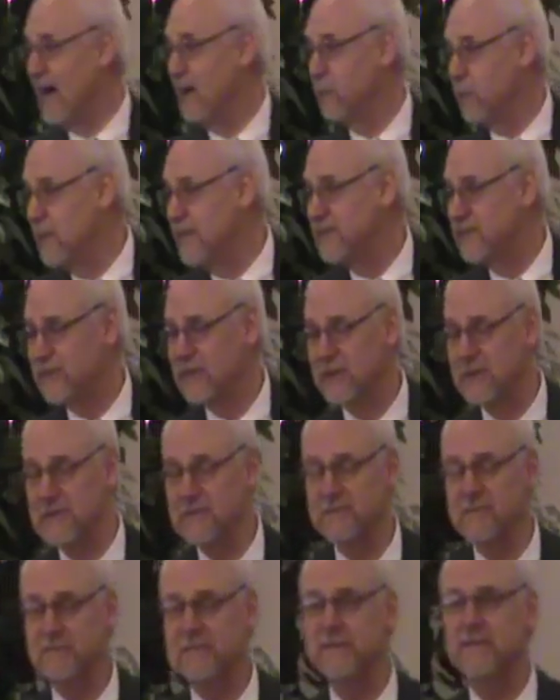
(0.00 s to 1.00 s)
God we
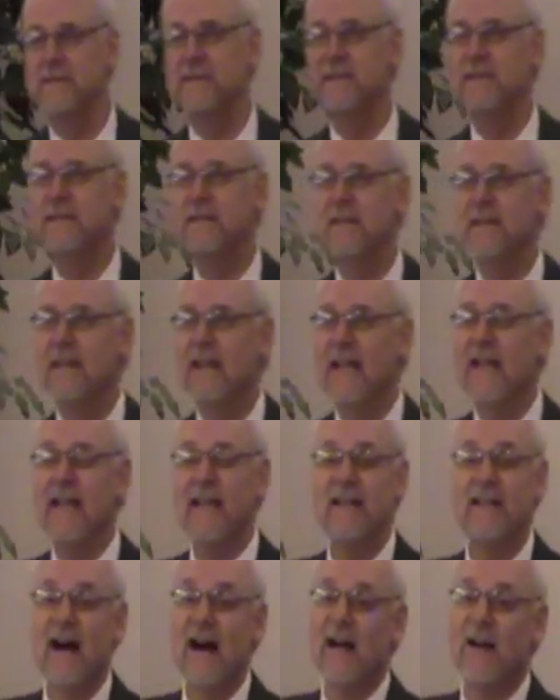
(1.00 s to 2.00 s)
serve.
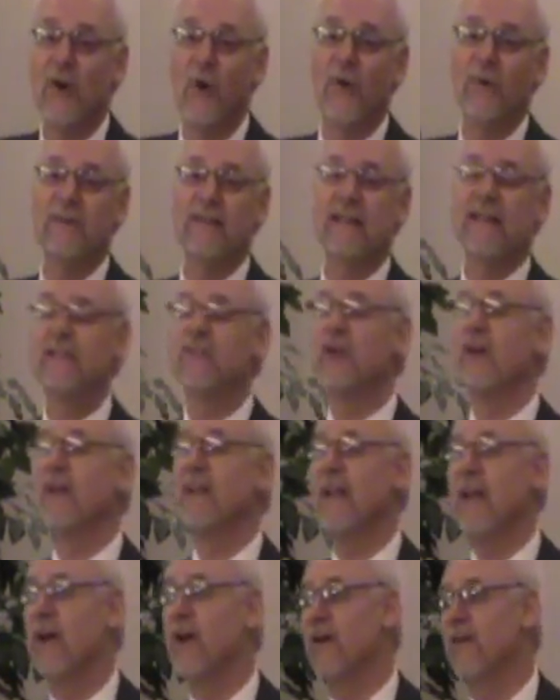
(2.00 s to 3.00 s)
He not only
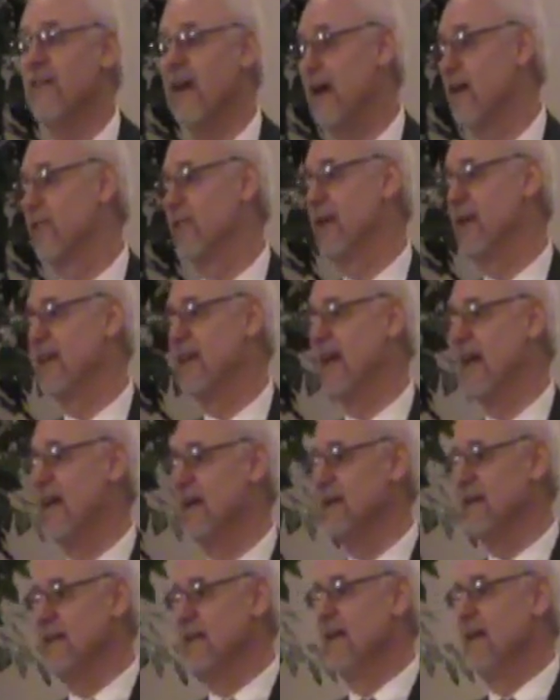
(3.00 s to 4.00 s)
took care of
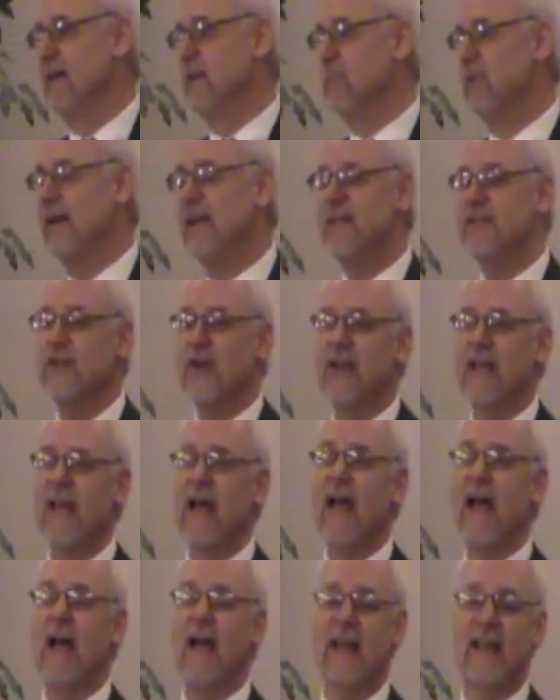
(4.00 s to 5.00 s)
everything, but he took
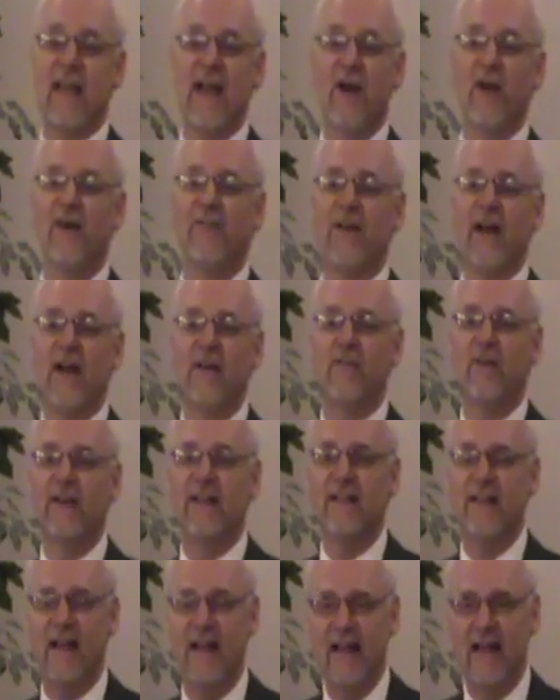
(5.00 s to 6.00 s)
eh, care of
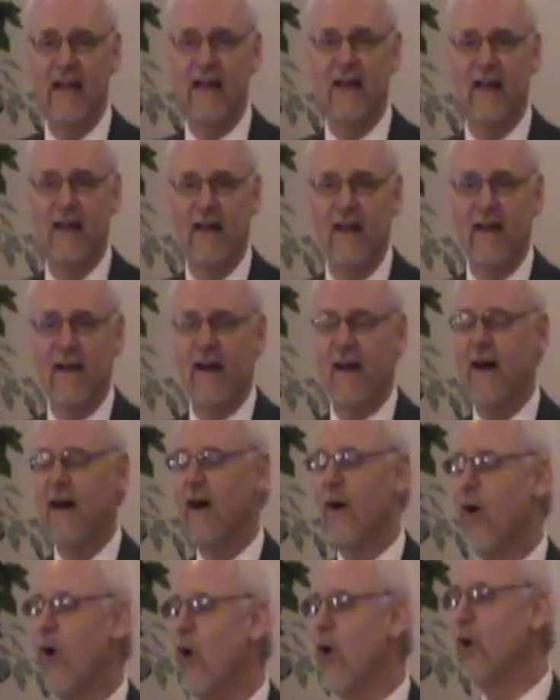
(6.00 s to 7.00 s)
everything uh,
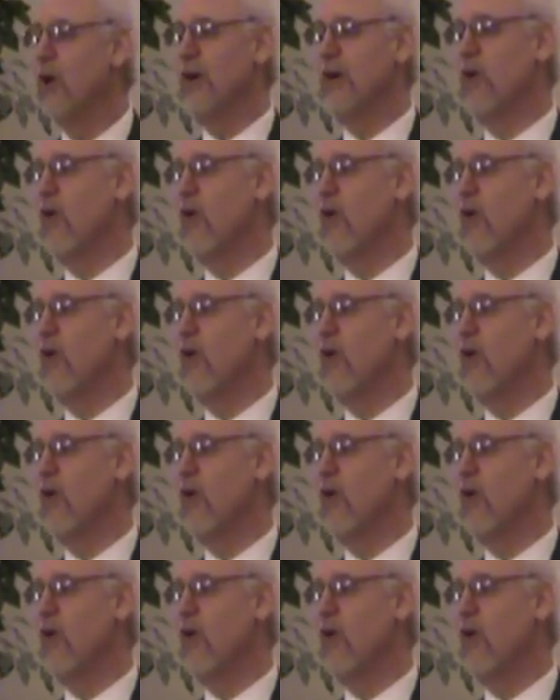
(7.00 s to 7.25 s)
all